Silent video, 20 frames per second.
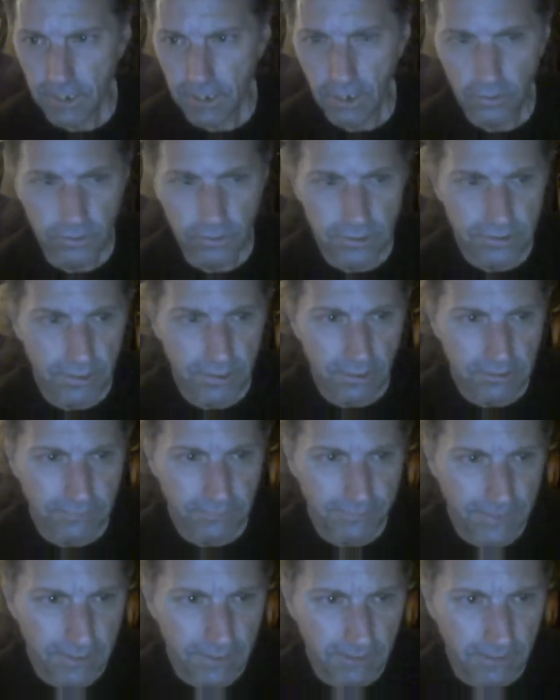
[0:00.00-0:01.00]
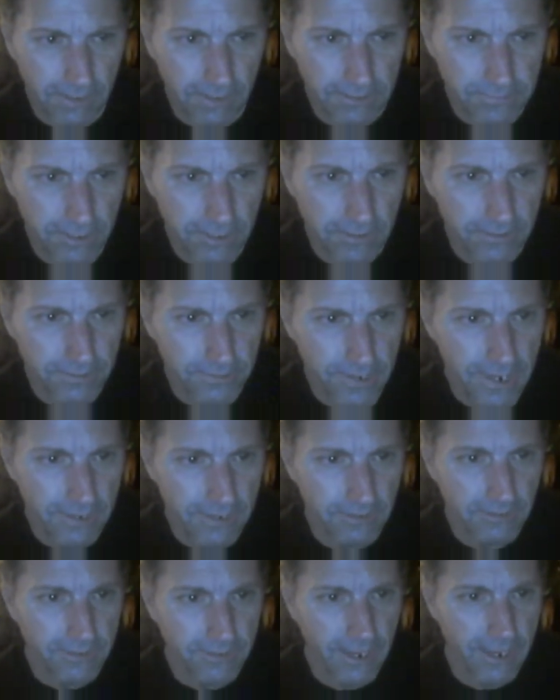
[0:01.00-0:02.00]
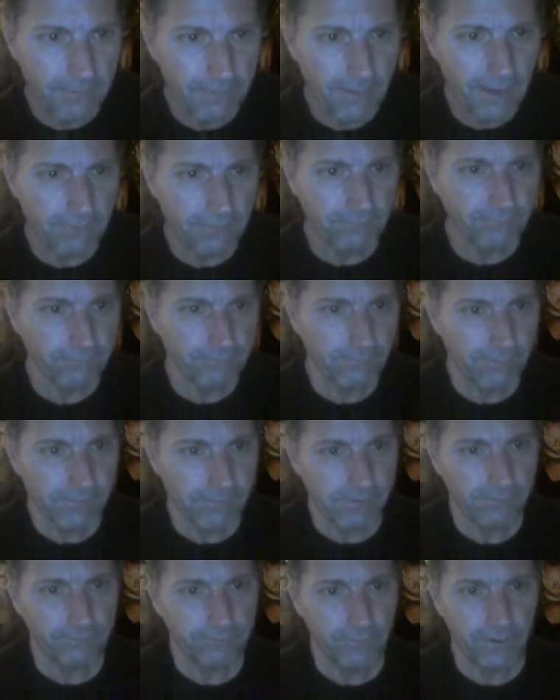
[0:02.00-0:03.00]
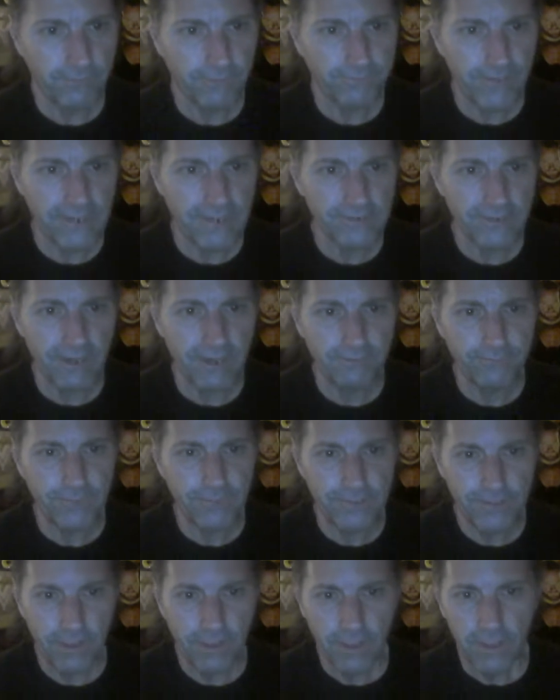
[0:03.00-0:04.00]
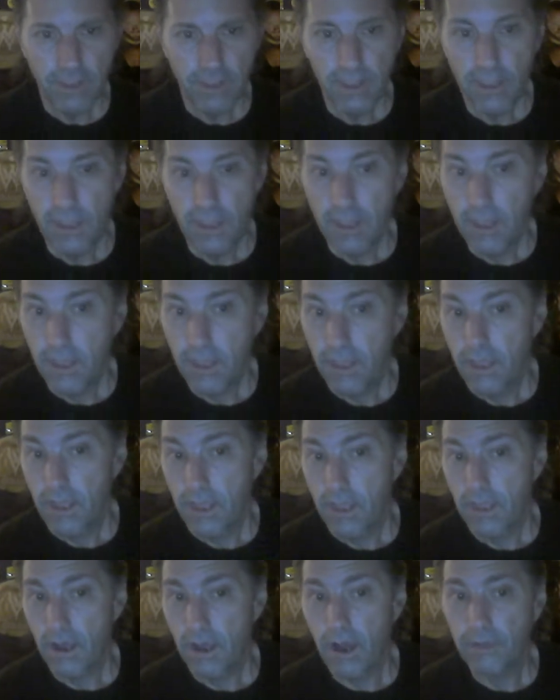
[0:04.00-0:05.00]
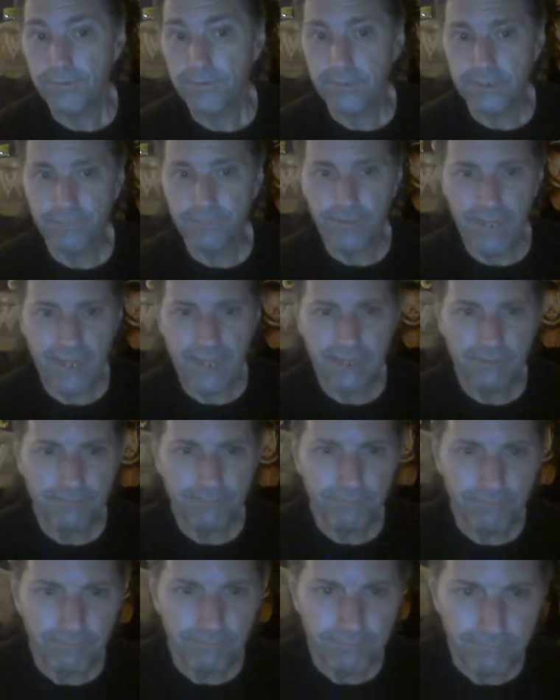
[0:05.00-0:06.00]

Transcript: Otis Dozovic and Tucker Knight came out for a face-off with Authors of Pain,